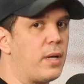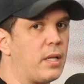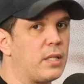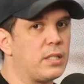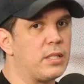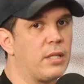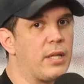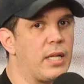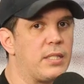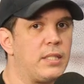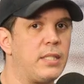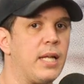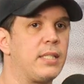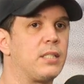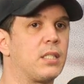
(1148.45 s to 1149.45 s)
it's still
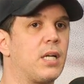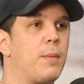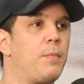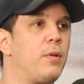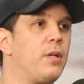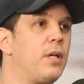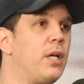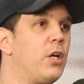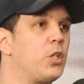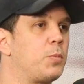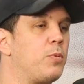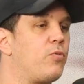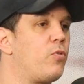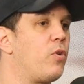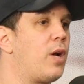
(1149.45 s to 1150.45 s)
that's a couple of years
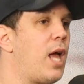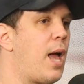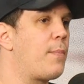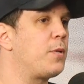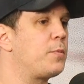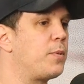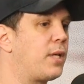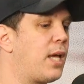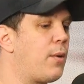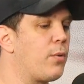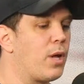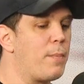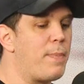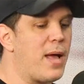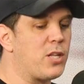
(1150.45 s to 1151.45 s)
before it happens. But Ken, we're
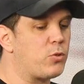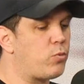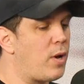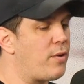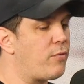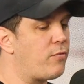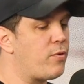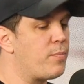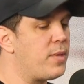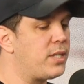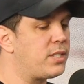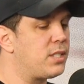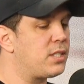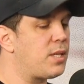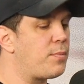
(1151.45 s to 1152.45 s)
going to bounce right from
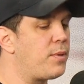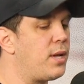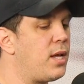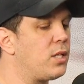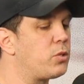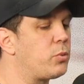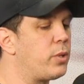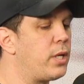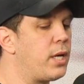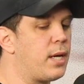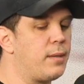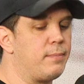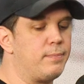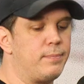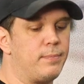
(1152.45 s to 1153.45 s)
this to something else. What do you
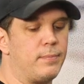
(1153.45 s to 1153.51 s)
got?